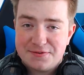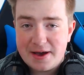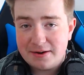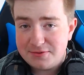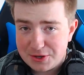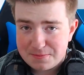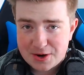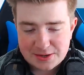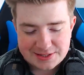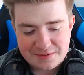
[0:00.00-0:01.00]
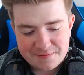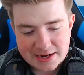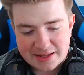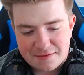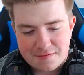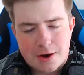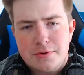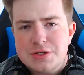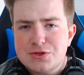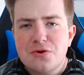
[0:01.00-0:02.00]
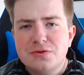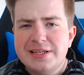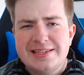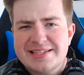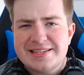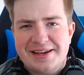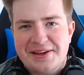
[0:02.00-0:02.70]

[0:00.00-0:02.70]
fan of jump cuts. In fact, I very strongly dislike